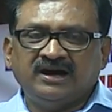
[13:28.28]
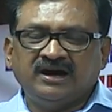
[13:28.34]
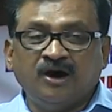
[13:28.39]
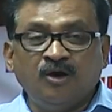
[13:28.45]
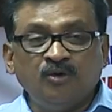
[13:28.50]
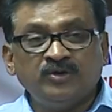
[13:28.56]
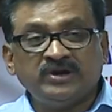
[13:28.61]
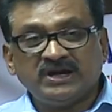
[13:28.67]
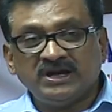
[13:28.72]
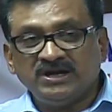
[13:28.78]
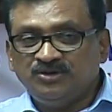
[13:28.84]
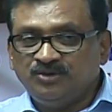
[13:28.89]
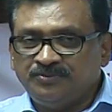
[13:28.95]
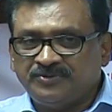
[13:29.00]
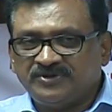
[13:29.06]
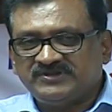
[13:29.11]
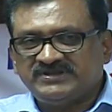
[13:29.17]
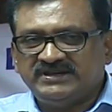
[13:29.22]
how can
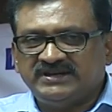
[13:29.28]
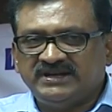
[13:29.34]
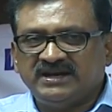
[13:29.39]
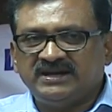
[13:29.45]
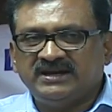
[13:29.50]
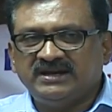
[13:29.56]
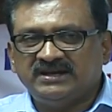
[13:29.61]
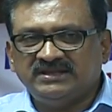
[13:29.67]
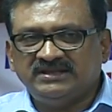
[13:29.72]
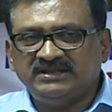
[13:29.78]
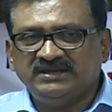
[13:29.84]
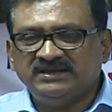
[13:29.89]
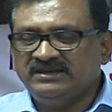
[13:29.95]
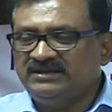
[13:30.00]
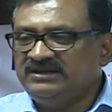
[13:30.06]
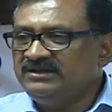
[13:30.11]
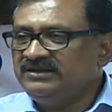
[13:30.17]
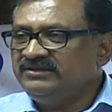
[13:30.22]
you proceed on it.
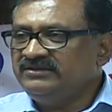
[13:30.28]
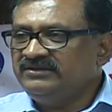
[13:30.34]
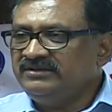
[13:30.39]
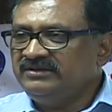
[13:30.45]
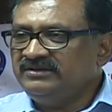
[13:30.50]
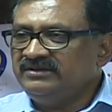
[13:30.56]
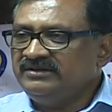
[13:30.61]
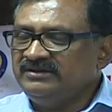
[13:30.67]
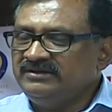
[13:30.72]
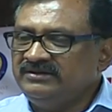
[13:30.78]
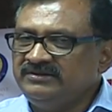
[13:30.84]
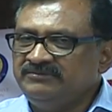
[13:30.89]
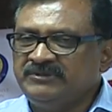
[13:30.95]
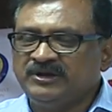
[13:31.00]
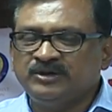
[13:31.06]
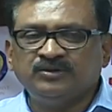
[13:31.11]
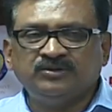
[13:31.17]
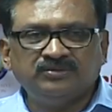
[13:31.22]

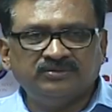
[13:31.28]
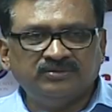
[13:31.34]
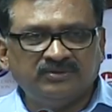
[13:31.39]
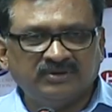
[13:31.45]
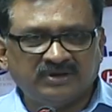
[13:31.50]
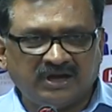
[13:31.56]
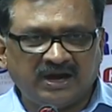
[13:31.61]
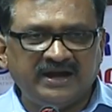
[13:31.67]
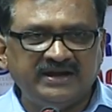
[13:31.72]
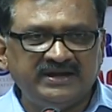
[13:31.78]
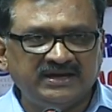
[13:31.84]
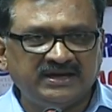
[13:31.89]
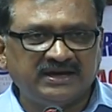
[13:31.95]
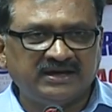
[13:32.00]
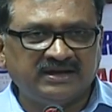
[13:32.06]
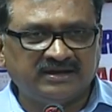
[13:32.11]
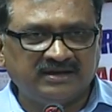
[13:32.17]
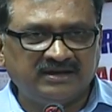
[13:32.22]
Meeku oka
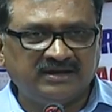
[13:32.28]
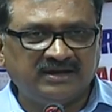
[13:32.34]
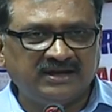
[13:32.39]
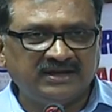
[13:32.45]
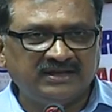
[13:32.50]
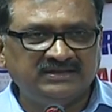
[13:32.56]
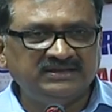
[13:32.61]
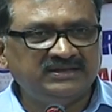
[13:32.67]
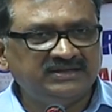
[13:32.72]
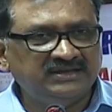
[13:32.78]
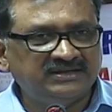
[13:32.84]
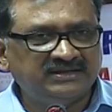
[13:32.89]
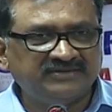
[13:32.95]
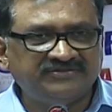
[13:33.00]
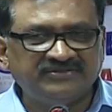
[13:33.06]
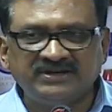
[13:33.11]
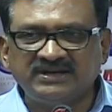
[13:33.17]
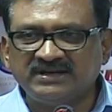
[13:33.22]
idea anedi
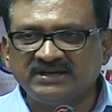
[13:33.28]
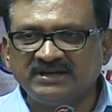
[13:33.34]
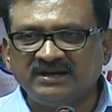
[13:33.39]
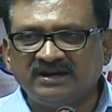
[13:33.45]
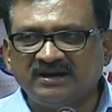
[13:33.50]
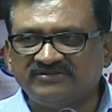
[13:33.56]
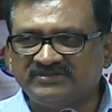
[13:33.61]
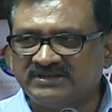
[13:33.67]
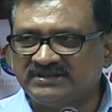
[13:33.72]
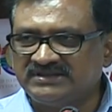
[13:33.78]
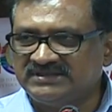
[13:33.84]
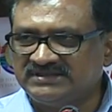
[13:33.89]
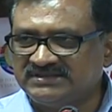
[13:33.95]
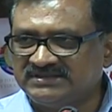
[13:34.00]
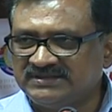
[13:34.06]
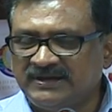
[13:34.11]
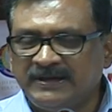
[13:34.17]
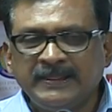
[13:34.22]
definitely after
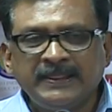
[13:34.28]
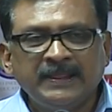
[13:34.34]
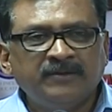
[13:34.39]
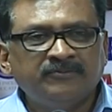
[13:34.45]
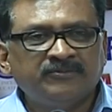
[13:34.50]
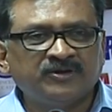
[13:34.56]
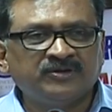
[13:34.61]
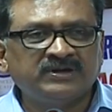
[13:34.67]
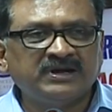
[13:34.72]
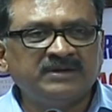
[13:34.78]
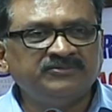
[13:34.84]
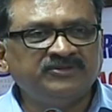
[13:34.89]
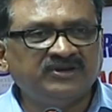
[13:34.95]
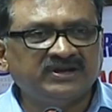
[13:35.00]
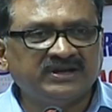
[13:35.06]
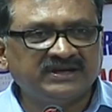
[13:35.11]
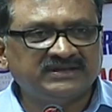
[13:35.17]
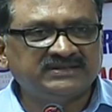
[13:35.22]
this program
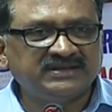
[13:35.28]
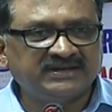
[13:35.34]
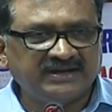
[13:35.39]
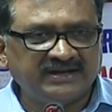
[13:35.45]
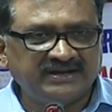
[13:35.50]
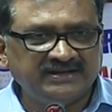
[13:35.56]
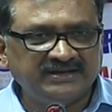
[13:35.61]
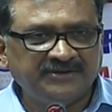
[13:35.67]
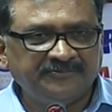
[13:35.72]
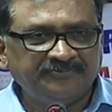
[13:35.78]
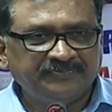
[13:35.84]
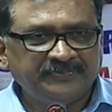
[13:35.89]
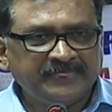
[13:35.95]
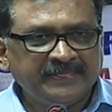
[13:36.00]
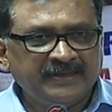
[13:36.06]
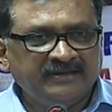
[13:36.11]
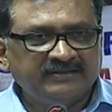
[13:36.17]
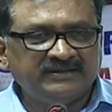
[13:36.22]
you will get that idea.
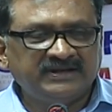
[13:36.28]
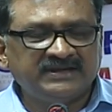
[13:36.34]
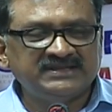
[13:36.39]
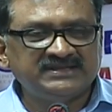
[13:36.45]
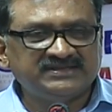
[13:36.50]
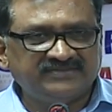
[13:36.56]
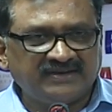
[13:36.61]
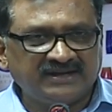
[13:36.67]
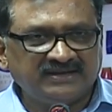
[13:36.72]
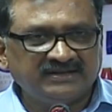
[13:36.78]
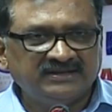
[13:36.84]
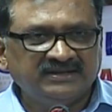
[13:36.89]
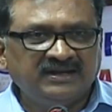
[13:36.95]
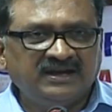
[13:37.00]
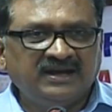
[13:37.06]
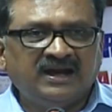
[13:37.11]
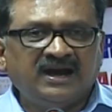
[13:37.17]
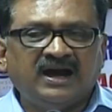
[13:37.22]
That is one.
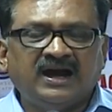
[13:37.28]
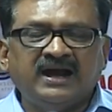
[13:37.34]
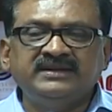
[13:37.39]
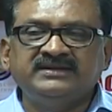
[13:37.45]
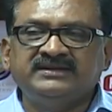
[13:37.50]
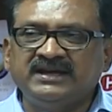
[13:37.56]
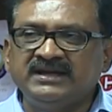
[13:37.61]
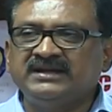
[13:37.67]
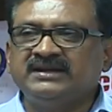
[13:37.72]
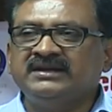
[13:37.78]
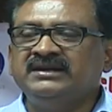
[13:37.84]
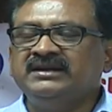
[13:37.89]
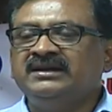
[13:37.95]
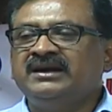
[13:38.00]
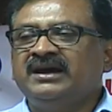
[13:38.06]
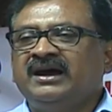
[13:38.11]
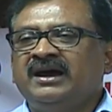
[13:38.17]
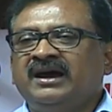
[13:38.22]
And then
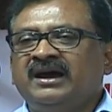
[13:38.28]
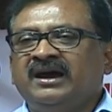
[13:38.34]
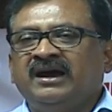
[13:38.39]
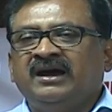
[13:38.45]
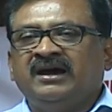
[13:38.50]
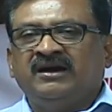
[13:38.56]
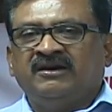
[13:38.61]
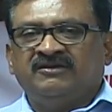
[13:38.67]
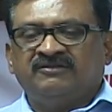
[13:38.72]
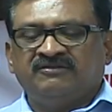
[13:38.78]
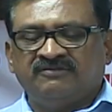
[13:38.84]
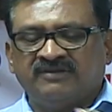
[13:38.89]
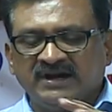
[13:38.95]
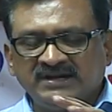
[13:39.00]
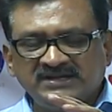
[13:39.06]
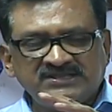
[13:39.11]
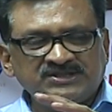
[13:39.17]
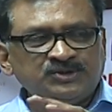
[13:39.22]

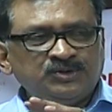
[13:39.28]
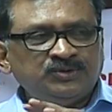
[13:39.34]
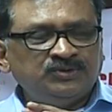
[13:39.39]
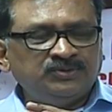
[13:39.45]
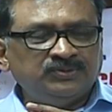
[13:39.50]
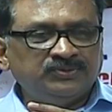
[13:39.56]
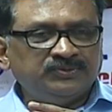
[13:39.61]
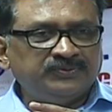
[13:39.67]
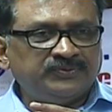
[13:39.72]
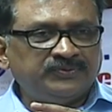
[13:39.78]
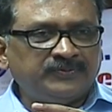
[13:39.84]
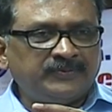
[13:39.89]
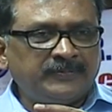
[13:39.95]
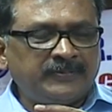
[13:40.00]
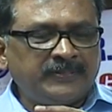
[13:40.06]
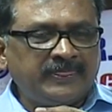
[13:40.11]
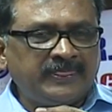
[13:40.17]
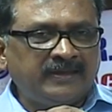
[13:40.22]
once you
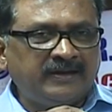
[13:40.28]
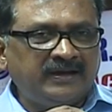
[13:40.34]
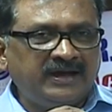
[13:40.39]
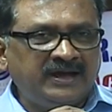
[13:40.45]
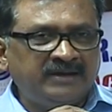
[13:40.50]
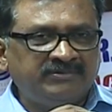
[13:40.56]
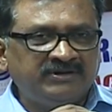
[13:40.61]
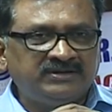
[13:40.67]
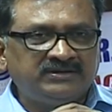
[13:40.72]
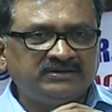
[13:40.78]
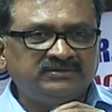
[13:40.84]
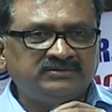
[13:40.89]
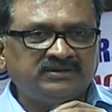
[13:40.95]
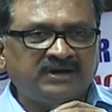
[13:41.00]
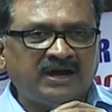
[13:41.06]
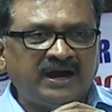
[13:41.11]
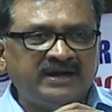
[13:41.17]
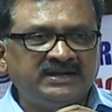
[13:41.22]
able
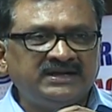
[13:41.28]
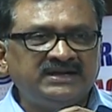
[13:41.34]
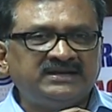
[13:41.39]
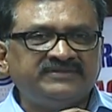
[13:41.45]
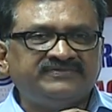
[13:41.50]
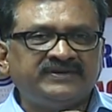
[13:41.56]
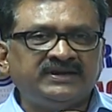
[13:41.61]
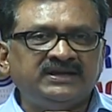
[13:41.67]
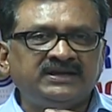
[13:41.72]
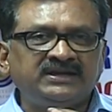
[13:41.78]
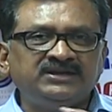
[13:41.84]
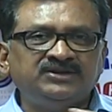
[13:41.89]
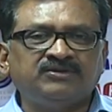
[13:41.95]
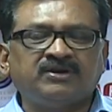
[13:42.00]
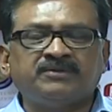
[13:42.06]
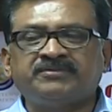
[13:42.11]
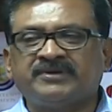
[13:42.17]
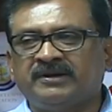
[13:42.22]
to identify
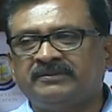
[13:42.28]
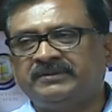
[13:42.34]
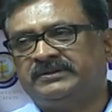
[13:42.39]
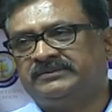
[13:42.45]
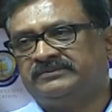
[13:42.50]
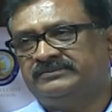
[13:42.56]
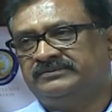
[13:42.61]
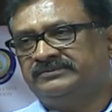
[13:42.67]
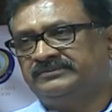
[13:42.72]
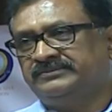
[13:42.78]
your problem,